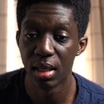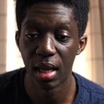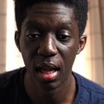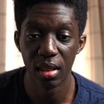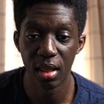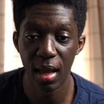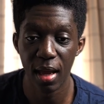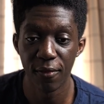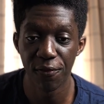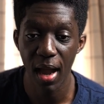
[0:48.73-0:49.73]
And
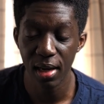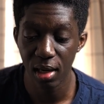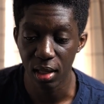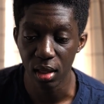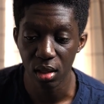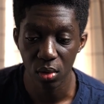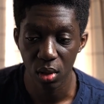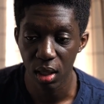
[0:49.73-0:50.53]
then finally,